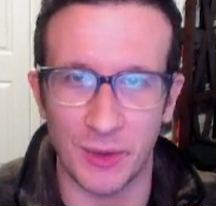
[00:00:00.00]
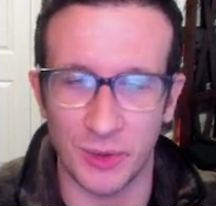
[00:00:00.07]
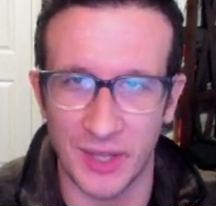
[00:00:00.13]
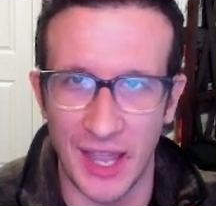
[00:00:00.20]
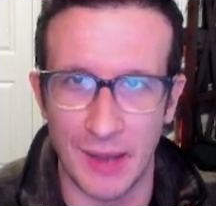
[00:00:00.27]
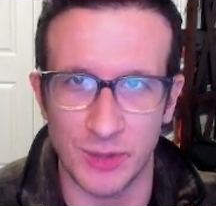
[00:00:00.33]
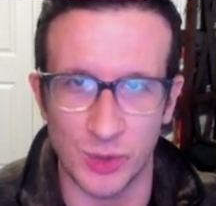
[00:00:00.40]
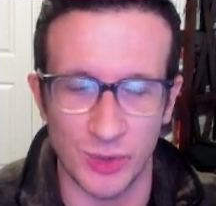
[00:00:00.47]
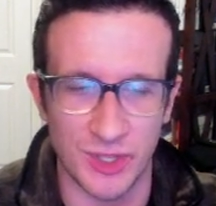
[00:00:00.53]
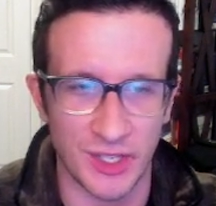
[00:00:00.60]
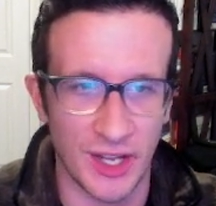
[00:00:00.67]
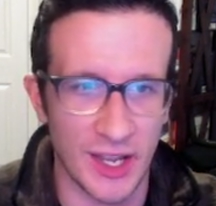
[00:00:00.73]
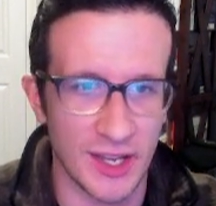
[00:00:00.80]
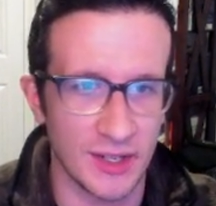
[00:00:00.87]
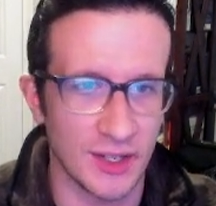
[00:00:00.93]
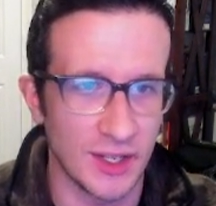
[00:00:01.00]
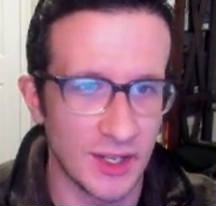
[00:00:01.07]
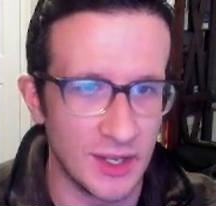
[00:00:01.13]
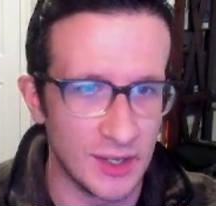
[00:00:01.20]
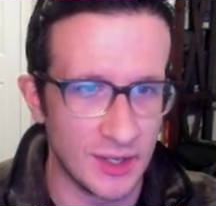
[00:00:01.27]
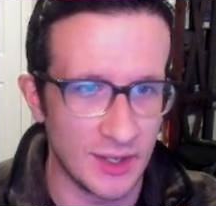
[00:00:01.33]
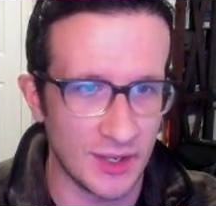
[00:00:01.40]
Black would capture with the knight,
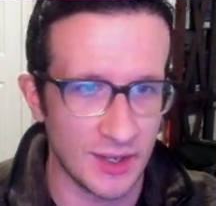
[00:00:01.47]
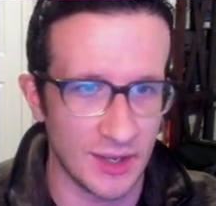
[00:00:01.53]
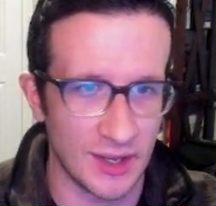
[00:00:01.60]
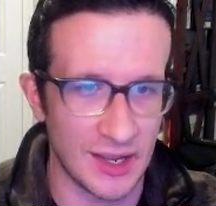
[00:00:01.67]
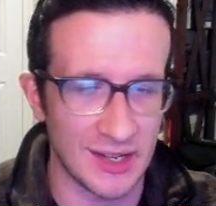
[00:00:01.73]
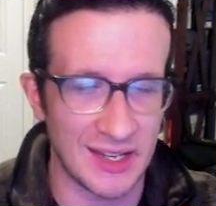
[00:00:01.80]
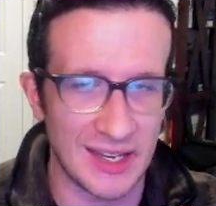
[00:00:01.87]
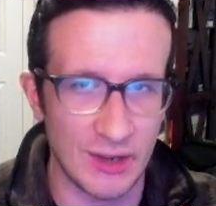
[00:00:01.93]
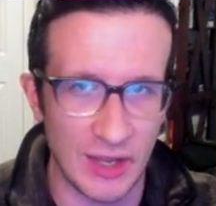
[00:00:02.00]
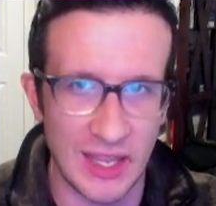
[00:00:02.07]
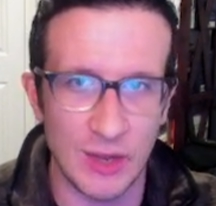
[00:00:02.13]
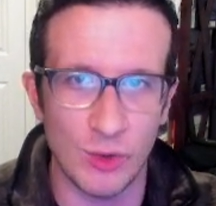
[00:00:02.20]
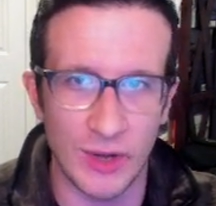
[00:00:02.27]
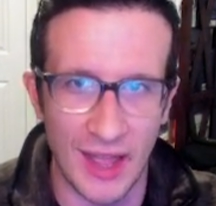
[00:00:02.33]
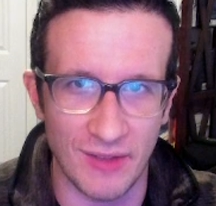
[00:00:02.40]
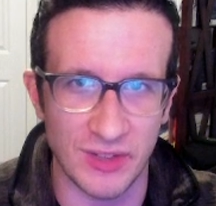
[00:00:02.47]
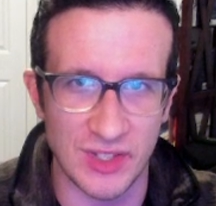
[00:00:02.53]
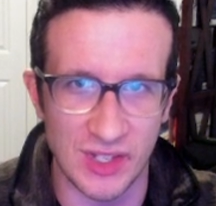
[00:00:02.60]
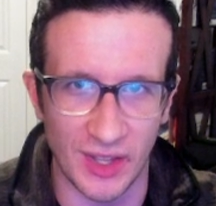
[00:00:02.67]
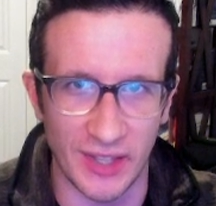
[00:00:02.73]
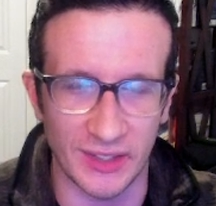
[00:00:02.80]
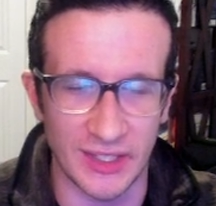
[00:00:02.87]
and he would
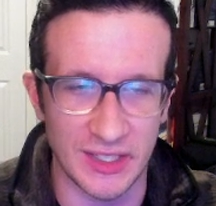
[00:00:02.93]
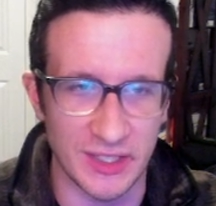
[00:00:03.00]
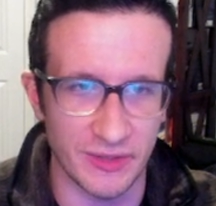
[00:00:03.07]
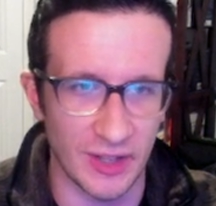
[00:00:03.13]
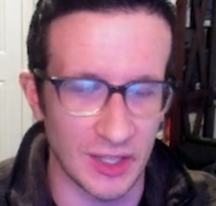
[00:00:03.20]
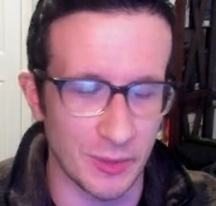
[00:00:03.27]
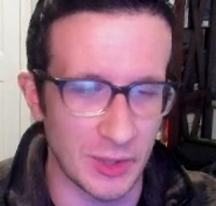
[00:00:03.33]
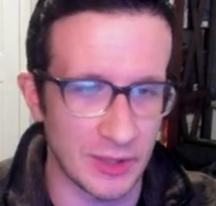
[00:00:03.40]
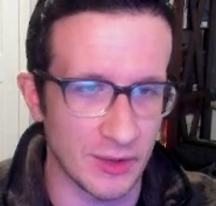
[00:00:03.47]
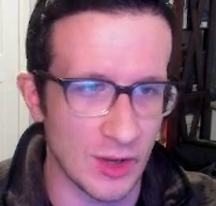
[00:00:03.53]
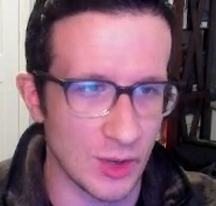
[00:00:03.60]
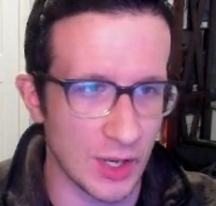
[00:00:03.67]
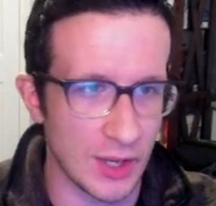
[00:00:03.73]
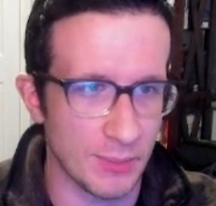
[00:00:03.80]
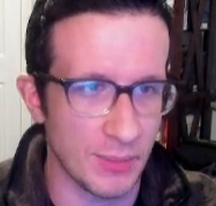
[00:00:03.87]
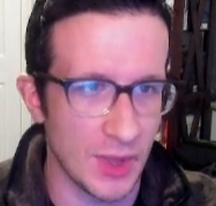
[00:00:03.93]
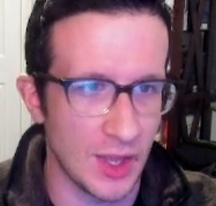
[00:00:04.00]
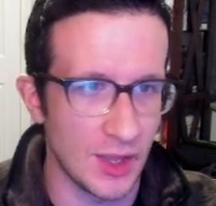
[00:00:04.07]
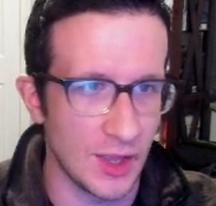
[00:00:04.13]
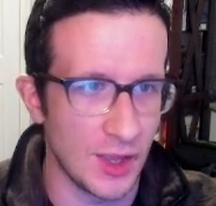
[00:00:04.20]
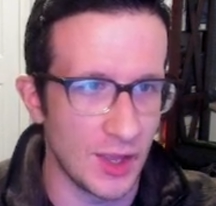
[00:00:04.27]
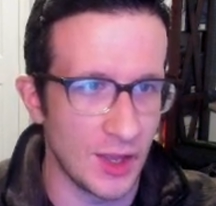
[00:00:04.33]
have a slight lead in development. Okay,
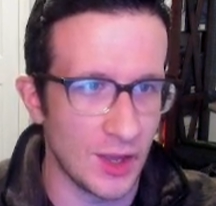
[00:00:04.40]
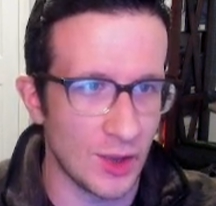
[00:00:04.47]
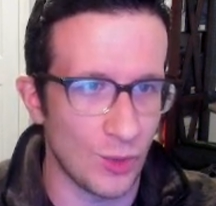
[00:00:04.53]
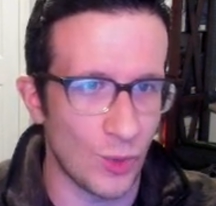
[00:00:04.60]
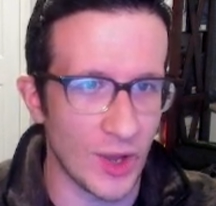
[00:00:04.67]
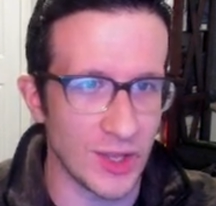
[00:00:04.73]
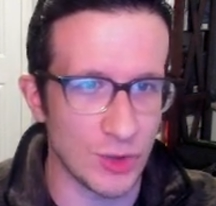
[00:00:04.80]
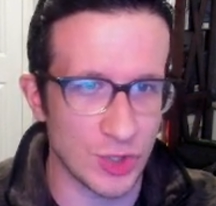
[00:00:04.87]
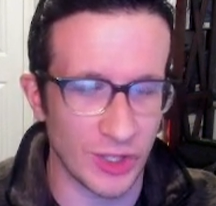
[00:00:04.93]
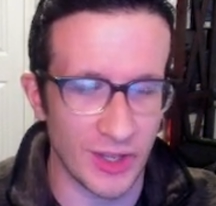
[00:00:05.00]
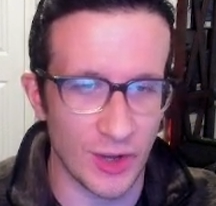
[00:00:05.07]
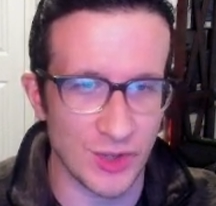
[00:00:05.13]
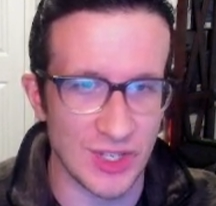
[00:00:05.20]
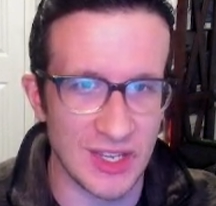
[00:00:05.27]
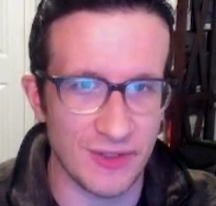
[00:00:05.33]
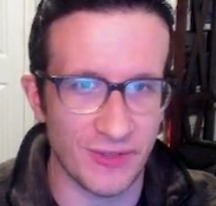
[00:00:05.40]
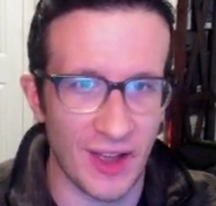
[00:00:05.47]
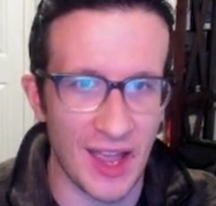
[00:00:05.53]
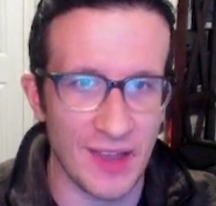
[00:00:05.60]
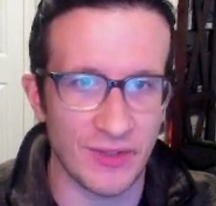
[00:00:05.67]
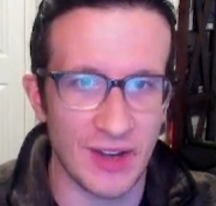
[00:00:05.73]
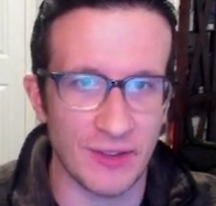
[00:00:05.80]
white usually goes
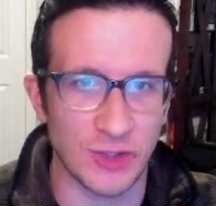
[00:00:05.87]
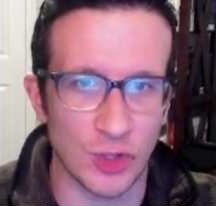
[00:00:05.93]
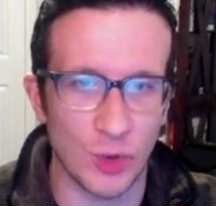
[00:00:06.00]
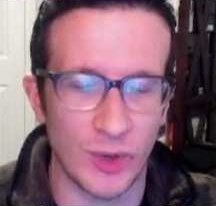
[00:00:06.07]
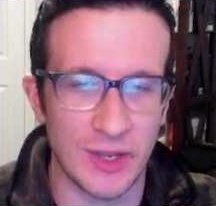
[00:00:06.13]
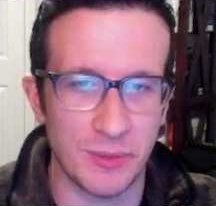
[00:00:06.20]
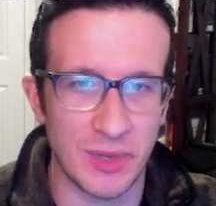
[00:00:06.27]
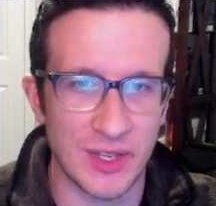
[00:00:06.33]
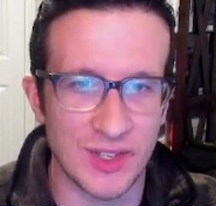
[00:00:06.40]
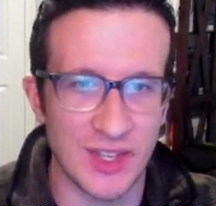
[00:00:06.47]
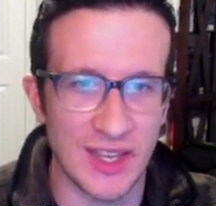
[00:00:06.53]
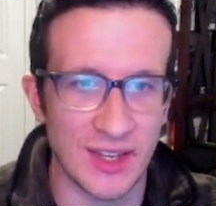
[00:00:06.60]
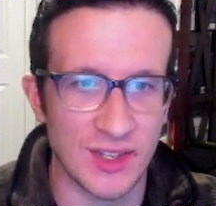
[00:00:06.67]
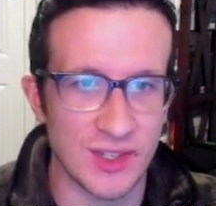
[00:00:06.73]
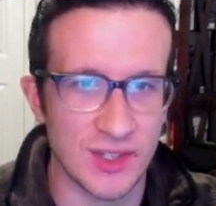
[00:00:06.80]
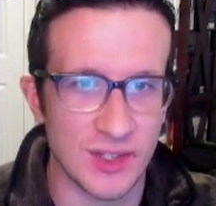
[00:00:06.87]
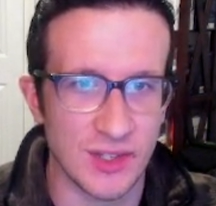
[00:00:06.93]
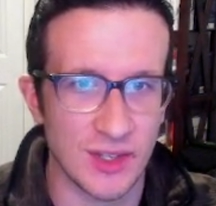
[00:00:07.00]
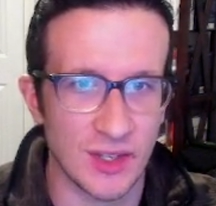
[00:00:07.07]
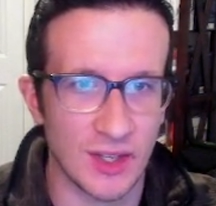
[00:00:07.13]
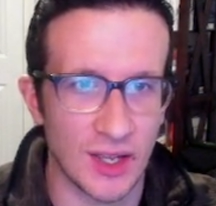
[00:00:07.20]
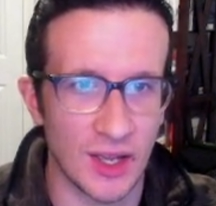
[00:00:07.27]
e5, and after queen
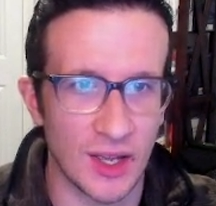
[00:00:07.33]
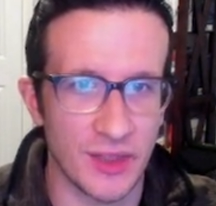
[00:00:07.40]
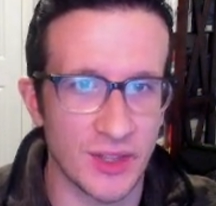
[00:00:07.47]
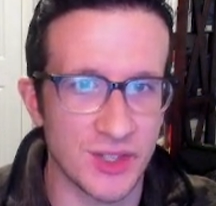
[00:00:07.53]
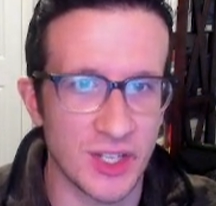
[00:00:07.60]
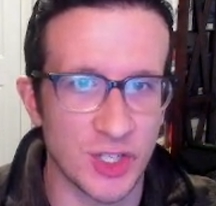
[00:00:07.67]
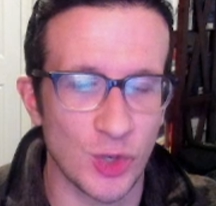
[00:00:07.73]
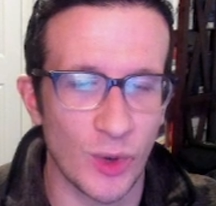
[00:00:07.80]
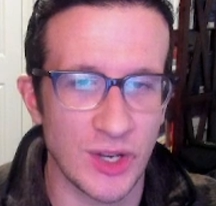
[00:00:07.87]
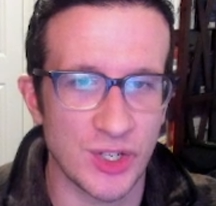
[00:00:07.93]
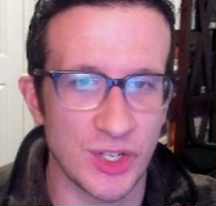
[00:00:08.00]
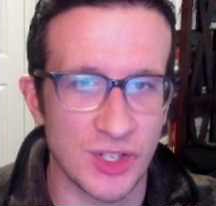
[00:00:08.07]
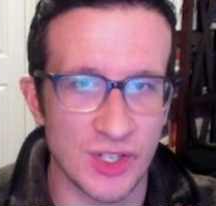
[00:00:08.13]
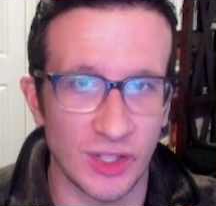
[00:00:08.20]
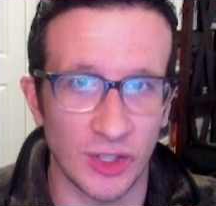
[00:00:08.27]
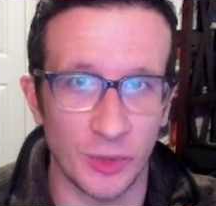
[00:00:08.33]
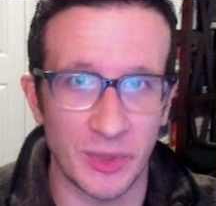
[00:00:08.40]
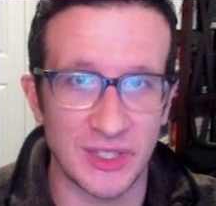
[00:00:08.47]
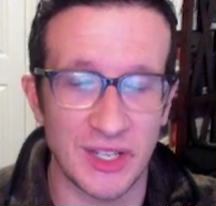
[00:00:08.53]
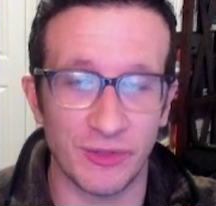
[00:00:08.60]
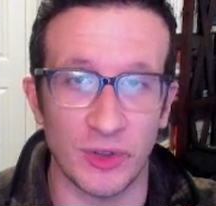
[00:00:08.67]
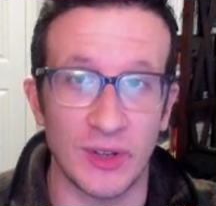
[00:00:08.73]
b6, the situation is a
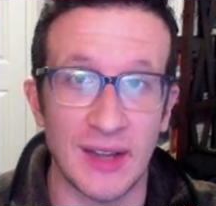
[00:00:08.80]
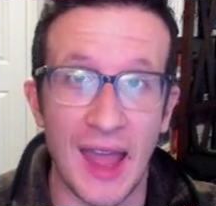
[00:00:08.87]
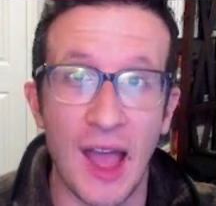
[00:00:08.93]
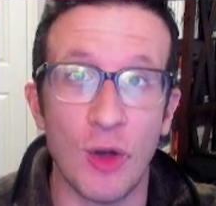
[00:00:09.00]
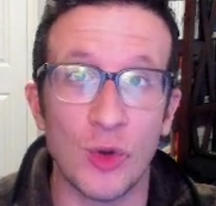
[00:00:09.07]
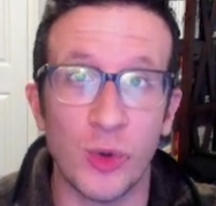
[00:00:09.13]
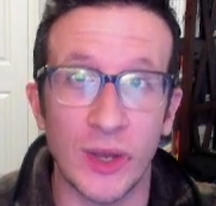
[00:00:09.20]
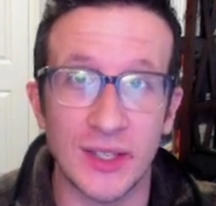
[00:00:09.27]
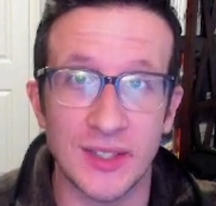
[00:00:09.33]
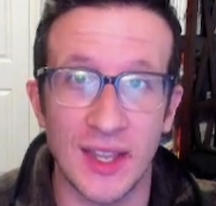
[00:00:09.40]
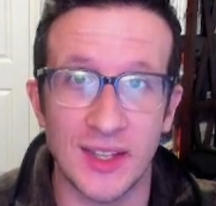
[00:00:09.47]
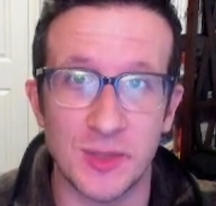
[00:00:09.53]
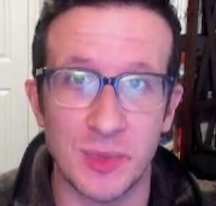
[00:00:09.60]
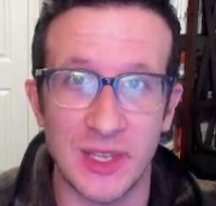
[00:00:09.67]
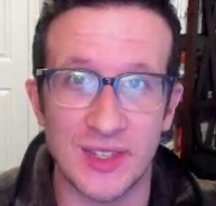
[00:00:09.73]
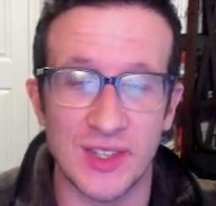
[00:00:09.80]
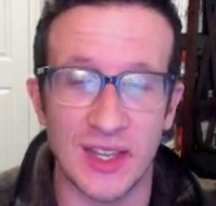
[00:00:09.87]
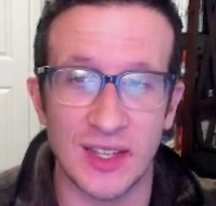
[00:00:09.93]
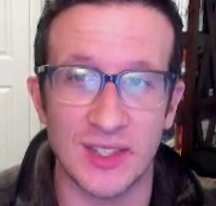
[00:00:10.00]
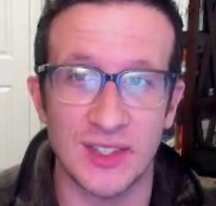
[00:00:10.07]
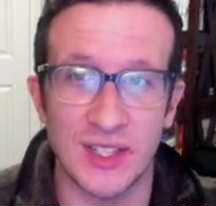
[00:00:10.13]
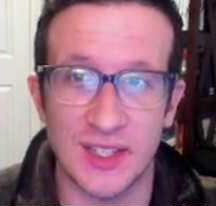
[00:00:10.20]
little bit different. Now queen takes
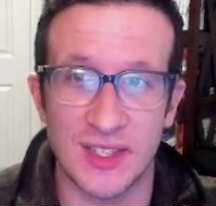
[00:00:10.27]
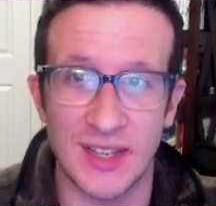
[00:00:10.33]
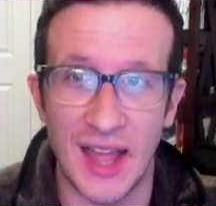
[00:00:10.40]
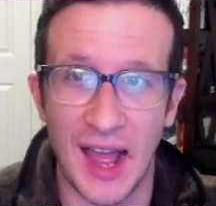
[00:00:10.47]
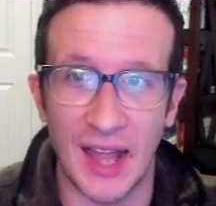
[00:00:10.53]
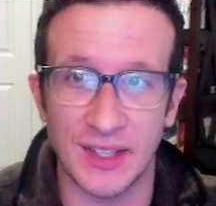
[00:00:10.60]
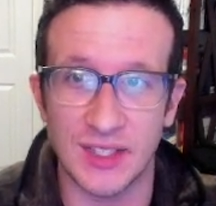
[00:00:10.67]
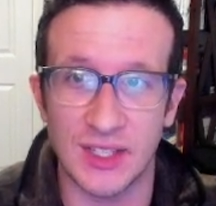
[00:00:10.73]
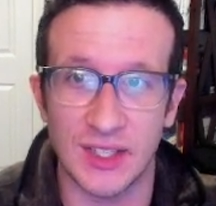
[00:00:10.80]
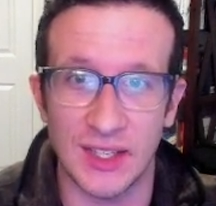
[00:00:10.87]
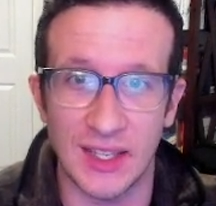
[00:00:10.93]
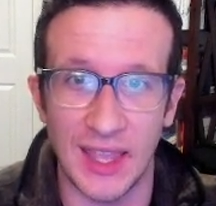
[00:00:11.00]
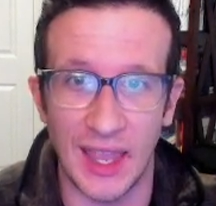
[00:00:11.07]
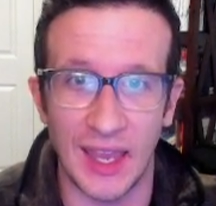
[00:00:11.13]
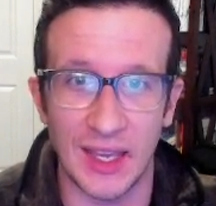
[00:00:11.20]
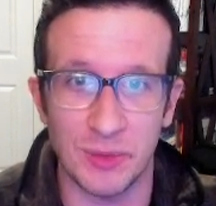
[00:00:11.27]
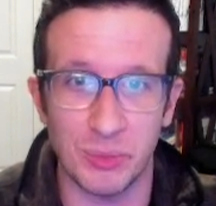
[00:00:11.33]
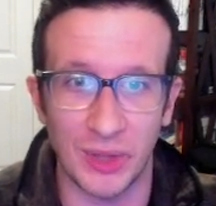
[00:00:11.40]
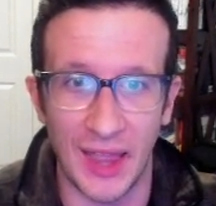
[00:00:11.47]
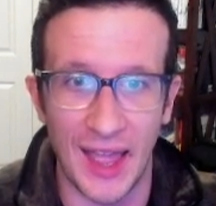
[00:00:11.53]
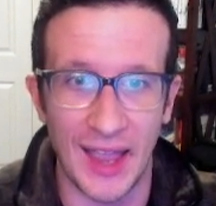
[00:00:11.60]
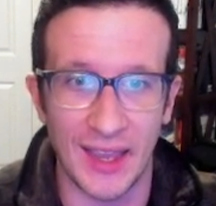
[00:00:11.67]
b6 does not
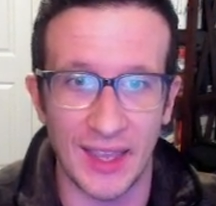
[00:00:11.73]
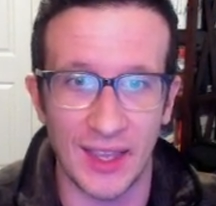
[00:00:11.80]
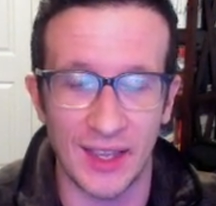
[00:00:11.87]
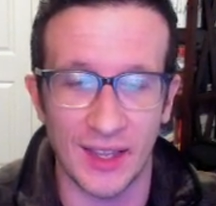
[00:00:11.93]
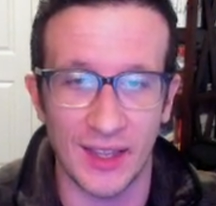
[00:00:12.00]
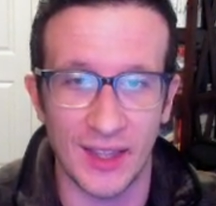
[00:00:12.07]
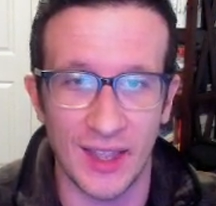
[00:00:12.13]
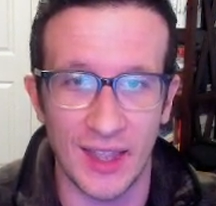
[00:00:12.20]
gain black